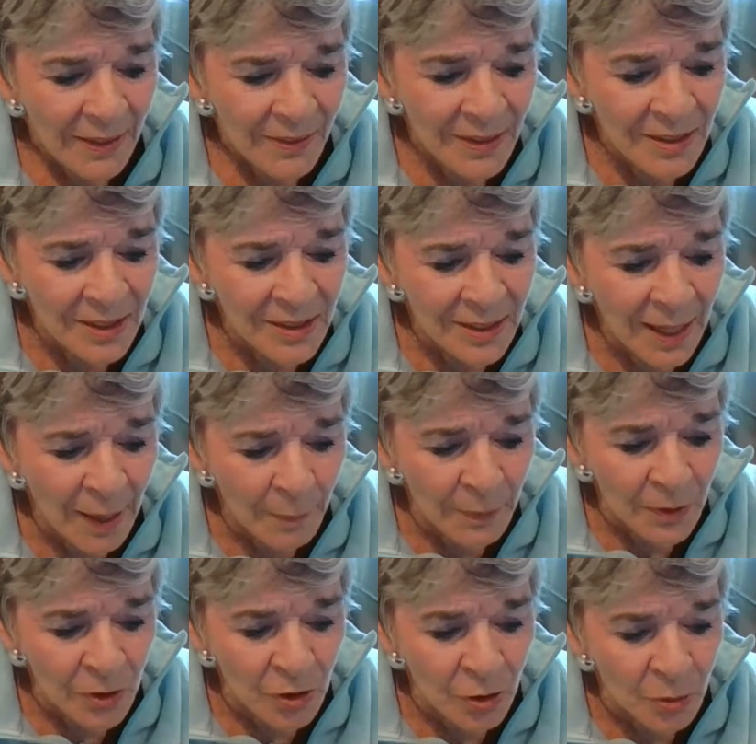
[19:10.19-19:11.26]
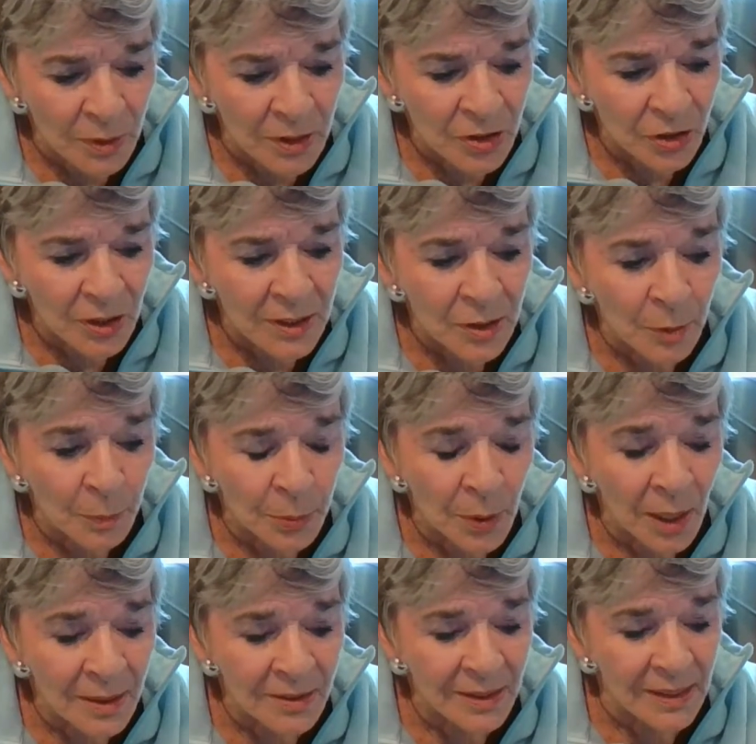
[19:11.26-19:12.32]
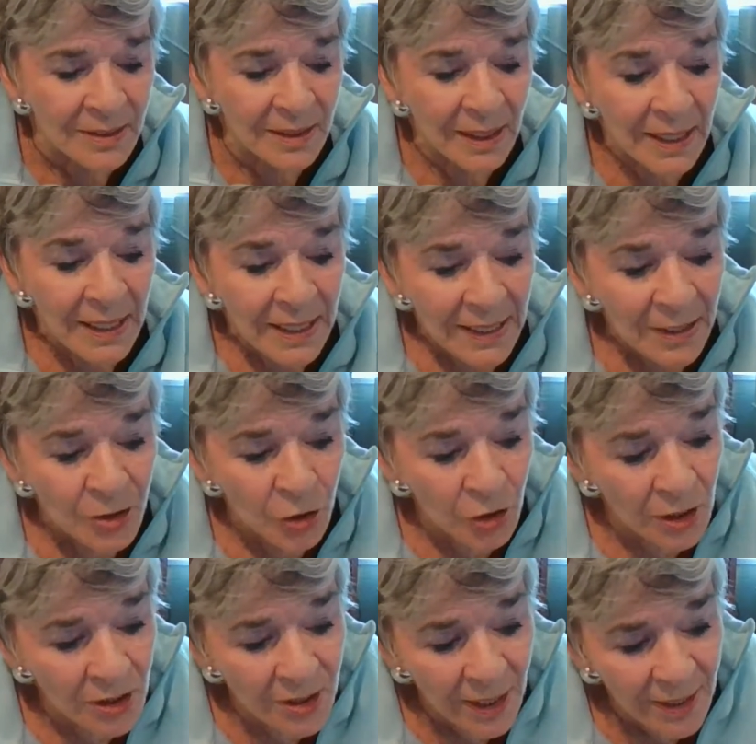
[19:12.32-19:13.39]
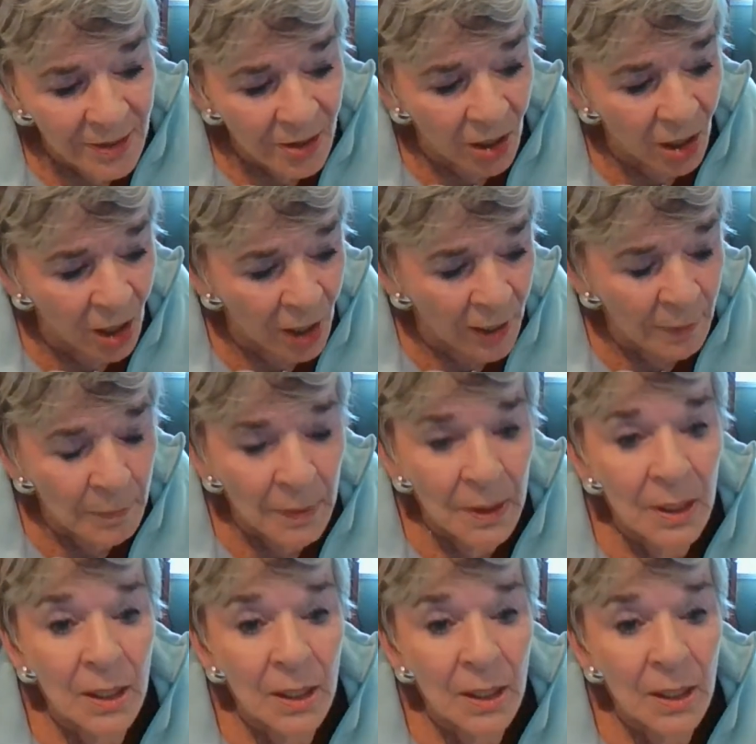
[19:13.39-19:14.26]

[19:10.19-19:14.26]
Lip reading: This has happened to you, and it's a process. It's going to take time